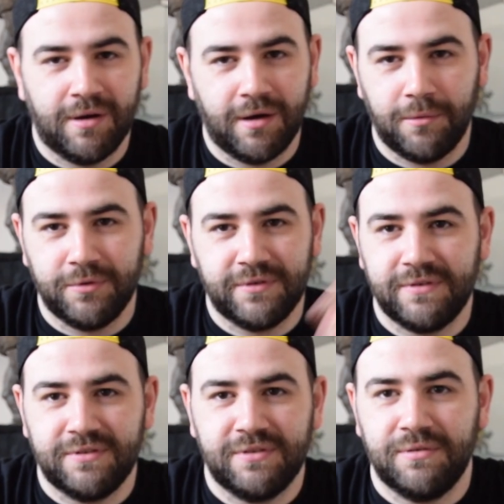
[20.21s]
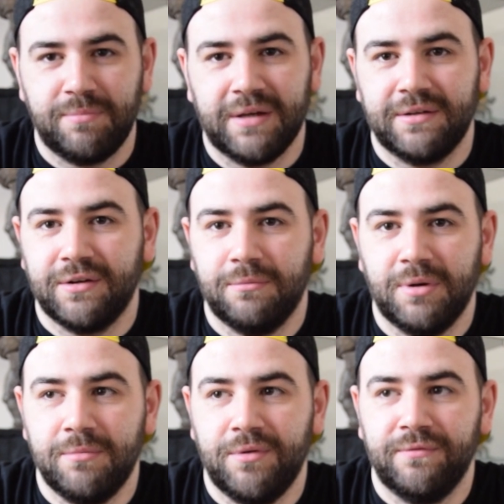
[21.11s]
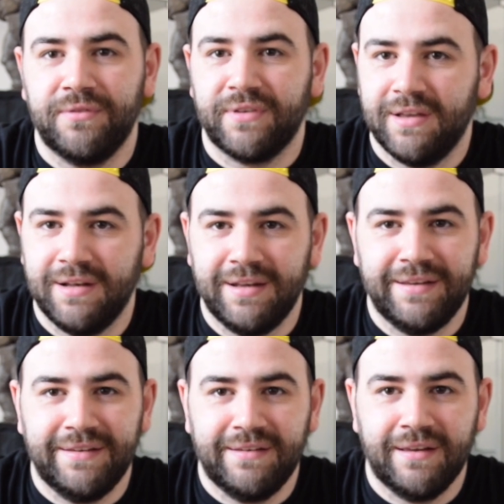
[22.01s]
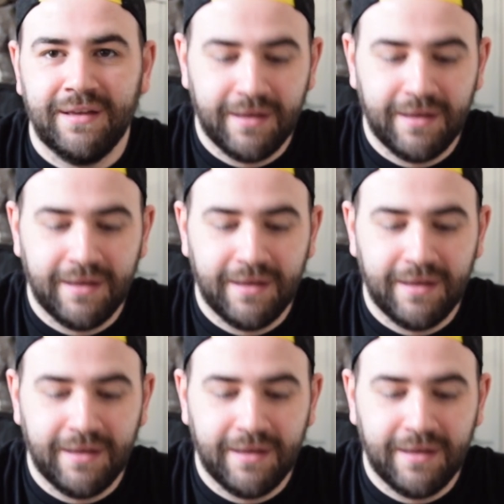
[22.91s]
I would suspect, a couple of months at least.